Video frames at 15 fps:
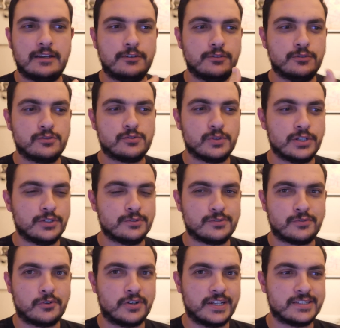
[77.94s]
Usually
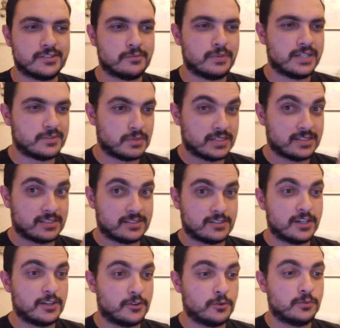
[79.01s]
used for razor blades, but it's
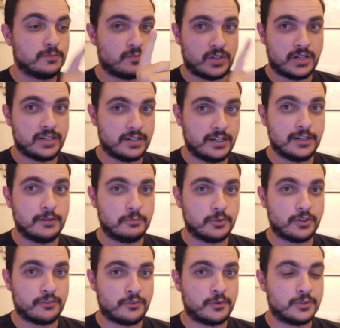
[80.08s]
really cool. I really am
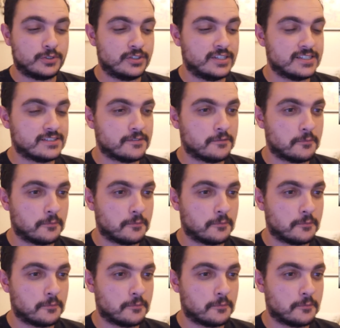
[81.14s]
looking forward to this.